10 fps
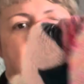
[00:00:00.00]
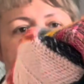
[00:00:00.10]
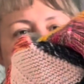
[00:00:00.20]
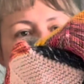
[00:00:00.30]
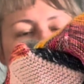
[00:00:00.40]

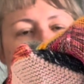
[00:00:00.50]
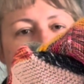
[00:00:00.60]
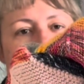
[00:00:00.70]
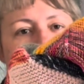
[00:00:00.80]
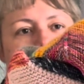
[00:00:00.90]
It's really
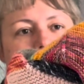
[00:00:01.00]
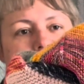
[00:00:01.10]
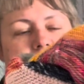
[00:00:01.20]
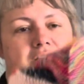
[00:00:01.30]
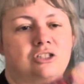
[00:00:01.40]
pretty.
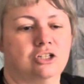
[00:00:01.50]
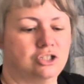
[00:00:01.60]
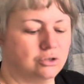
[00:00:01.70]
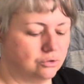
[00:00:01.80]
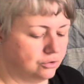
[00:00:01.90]
It's such a
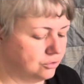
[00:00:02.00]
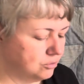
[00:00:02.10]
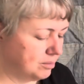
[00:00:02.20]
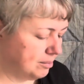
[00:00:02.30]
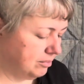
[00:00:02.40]
cool
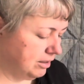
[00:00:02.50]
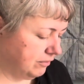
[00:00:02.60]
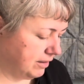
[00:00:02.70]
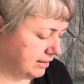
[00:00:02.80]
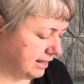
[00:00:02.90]
memory of
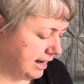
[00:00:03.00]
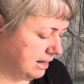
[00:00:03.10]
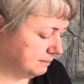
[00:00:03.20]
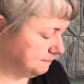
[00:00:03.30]
that day,